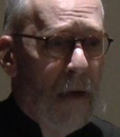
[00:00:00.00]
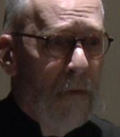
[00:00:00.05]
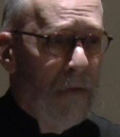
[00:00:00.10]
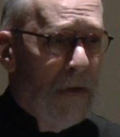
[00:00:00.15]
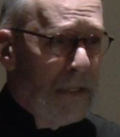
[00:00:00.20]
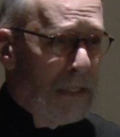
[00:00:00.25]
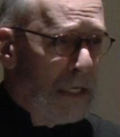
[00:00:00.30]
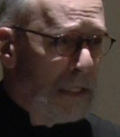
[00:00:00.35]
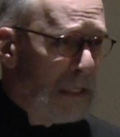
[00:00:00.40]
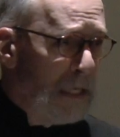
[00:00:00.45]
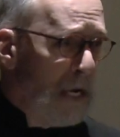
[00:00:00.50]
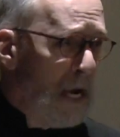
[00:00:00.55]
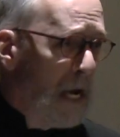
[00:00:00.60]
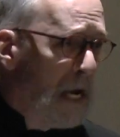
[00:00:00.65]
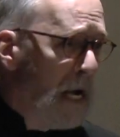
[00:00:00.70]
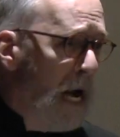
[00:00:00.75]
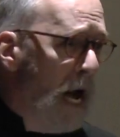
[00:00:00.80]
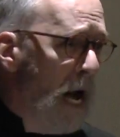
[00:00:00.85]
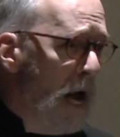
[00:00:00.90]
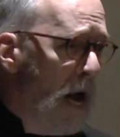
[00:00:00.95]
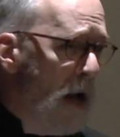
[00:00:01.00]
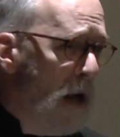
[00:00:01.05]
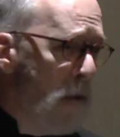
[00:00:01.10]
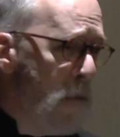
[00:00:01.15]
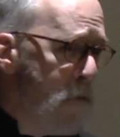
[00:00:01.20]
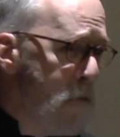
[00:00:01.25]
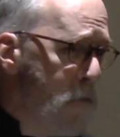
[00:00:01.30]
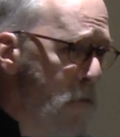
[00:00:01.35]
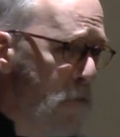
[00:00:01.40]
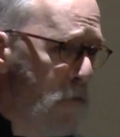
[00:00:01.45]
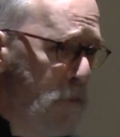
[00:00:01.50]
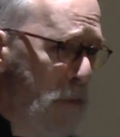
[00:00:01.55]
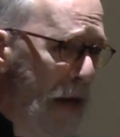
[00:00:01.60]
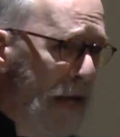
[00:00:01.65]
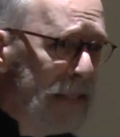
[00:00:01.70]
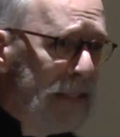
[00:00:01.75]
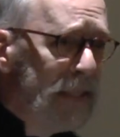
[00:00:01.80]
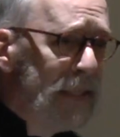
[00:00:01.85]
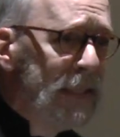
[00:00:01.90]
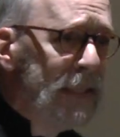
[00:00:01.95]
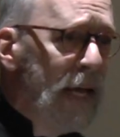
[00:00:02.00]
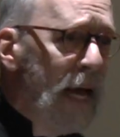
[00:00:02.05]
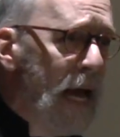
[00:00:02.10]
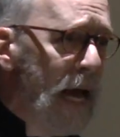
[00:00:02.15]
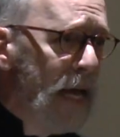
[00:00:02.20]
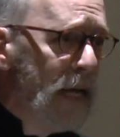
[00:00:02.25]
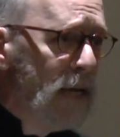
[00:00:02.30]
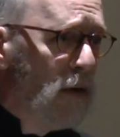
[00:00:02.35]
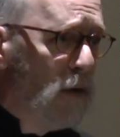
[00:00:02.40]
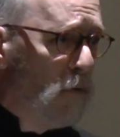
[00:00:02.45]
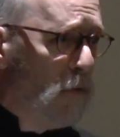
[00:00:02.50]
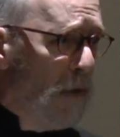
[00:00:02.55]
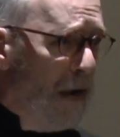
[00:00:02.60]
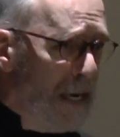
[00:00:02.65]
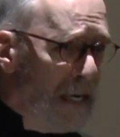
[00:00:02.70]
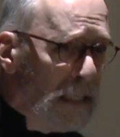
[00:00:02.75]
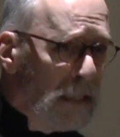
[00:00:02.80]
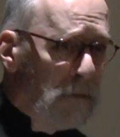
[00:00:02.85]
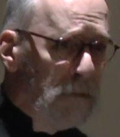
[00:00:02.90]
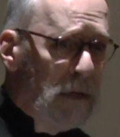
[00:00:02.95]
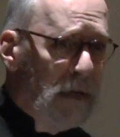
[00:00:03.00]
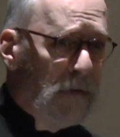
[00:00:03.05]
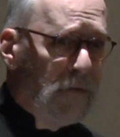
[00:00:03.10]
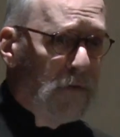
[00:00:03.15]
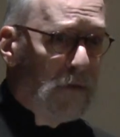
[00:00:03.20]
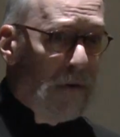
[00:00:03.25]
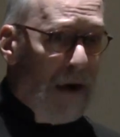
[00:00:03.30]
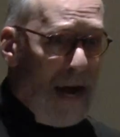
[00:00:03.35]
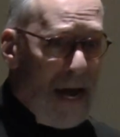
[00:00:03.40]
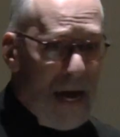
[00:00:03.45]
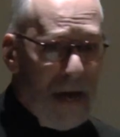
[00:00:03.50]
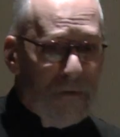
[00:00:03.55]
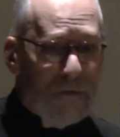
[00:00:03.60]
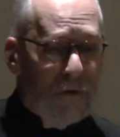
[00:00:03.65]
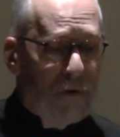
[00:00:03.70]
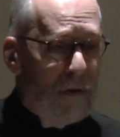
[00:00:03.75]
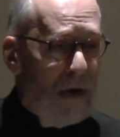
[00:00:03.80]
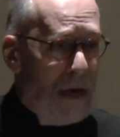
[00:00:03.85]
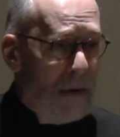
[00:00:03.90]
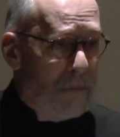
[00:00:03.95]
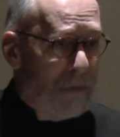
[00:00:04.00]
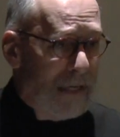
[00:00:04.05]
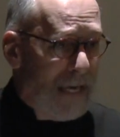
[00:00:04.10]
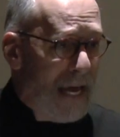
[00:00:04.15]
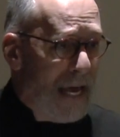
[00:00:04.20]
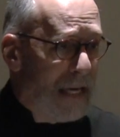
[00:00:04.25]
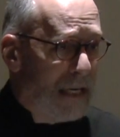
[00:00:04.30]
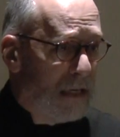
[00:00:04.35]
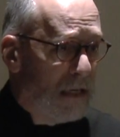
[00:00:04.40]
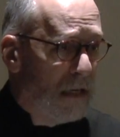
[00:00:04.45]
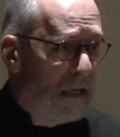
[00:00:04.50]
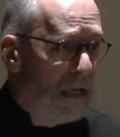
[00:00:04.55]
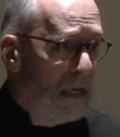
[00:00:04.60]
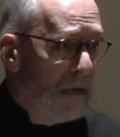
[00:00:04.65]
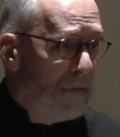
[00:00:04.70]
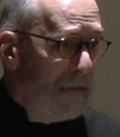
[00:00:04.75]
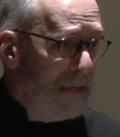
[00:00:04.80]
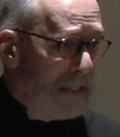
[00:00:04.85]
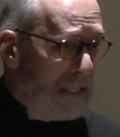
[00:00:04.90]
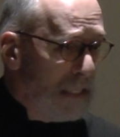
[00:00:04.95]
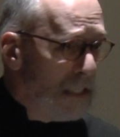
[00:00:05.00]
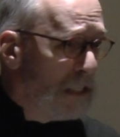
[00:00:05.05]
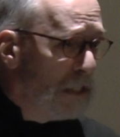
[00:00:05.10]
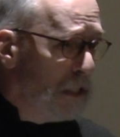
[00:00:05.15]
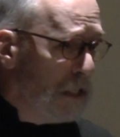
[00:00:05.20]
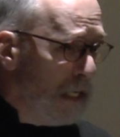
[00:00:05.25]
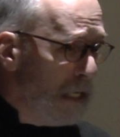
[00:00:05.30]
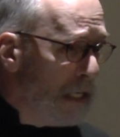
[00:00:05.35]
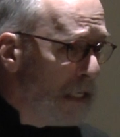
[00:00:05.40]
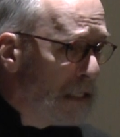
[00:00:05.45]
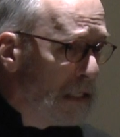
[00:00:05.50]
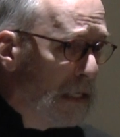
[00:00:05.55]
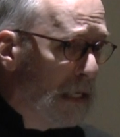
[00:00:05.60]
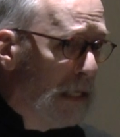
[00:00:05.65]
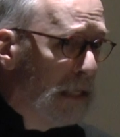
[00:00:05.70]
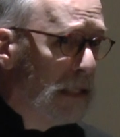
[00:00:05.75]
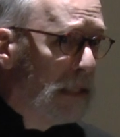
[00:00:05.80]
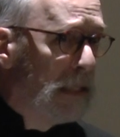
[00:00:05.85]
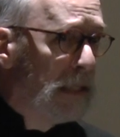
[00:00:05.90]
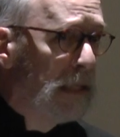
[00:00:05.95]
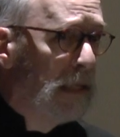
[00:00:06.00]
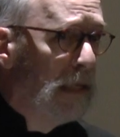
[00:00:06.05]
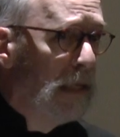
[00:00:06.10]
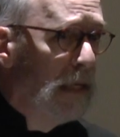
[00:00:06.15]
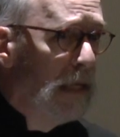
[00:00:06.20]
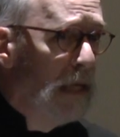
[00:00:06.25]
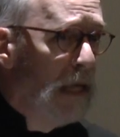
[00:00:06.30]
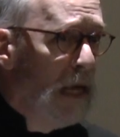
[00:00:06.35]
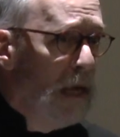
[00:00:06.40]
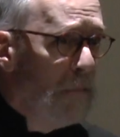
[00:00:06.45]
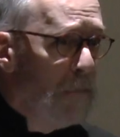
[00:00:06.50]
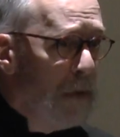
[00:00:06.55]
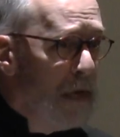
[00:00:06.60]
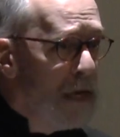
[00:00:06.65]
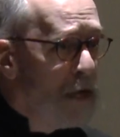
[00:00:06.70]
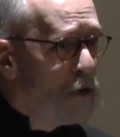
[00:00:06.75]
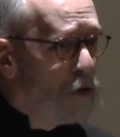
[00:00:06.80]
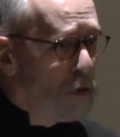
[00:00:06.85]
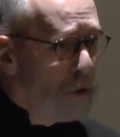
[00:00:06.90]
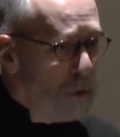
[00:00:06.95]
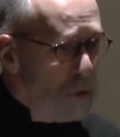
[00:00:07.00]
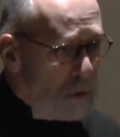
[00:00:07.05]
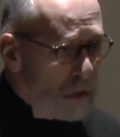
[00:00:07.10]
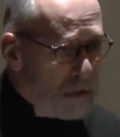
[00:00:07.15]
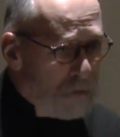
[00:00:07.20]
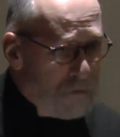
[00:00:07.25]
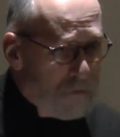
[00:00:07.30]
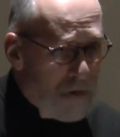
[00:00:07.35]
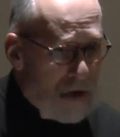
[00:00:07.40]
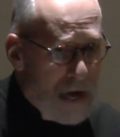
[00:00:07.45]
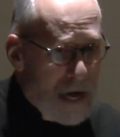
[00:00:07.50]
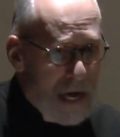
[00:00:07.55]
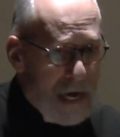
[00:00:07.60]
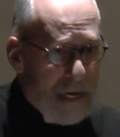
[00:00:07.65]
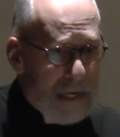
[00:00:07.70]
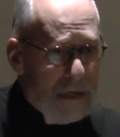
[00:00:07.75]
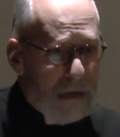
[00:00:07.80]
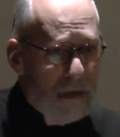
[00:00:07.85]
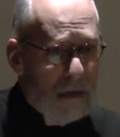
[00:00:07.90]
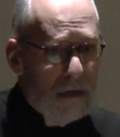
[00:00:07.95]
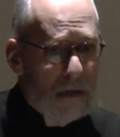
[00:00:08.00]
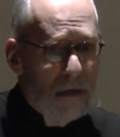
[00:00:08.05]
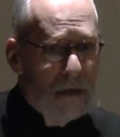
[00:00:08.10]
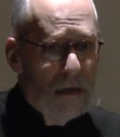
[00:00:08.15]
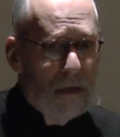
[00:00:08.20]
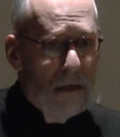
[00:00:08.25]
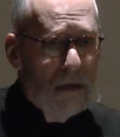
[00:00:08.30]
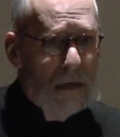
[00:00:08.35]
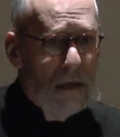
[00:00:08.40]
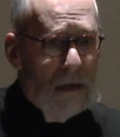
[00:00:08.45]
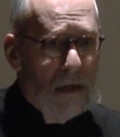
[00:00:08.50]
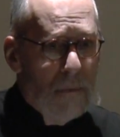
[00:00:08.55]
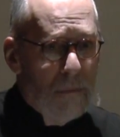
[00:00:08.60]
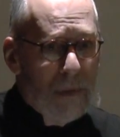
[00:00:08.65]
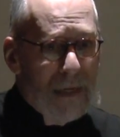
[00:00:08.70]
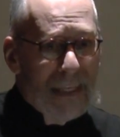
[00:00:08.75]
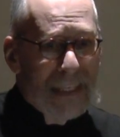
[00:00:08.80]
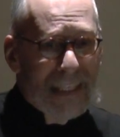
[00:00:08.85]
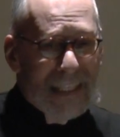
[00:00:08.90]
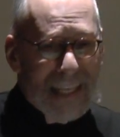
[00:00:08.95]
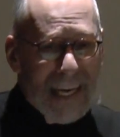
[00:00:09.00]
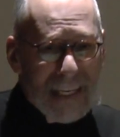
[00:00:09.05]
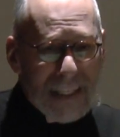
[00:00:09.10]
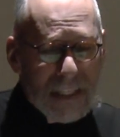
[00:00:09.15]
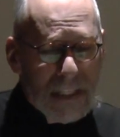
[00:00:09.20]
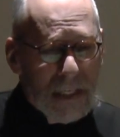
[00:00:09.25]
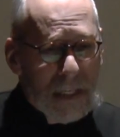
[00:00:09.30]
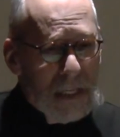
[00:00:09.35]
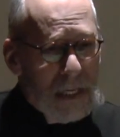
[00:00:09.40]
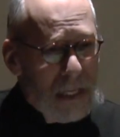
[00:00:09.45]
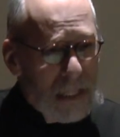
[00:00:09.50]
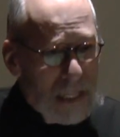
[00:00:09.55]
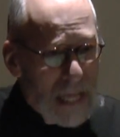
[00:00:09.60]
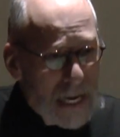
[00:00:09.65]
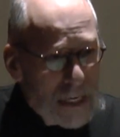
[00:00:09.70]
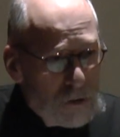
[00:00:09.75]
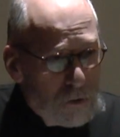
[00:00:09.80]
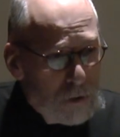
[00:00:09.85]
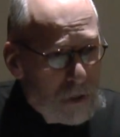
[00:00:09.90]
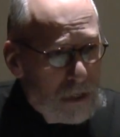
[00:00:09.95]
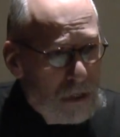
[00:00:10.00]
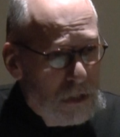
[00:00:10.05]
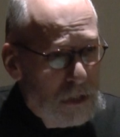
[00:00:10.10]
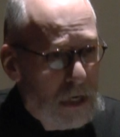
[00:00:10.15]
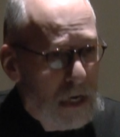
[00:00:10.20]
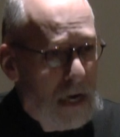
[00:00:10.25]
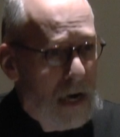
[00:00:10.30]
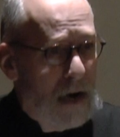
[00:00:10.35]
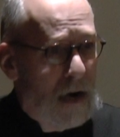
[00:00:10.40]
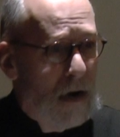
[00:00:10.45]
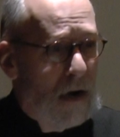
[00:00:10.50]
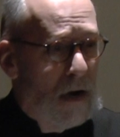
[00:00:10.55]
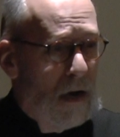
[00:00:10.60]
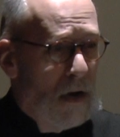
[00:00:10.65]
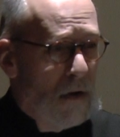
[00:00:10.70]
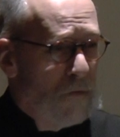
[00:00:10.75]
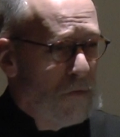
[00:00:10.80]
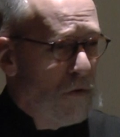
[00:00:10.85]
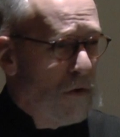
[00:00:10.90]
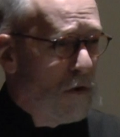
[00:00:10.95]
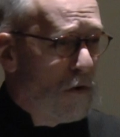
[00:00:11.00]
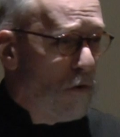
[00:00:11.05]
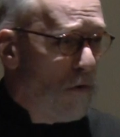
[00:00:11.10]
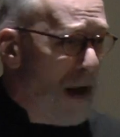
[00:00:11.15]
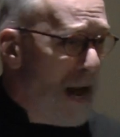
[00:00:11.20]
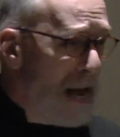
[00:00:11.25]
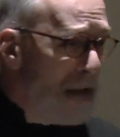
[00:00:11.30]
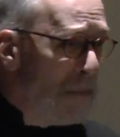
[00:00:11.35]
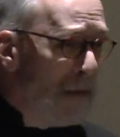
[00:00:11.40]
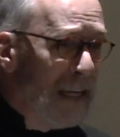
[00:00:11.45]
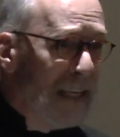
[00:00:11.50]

This isn't a calm bedside arrangement for after I'm dead. This is Jesus being crucified, being sent to the electric chair for a crime